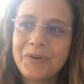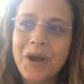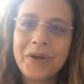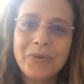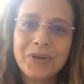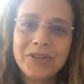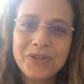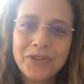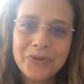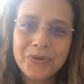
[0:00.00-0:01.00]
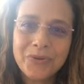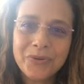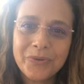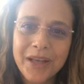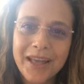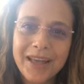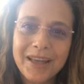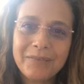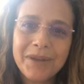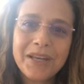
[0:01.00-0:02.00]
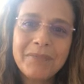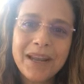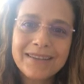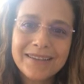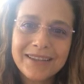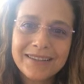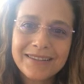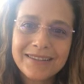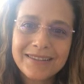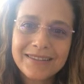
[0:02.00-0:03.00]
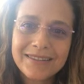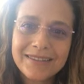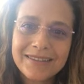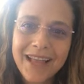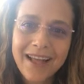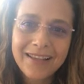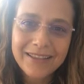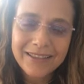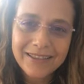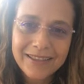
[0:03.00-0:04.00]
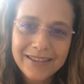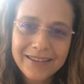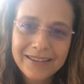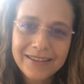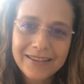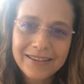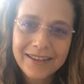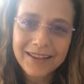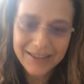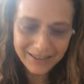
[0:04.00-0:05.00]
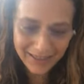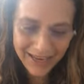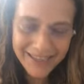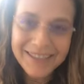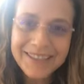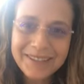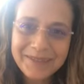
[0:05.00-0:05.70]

I wish you many blessings, health, light,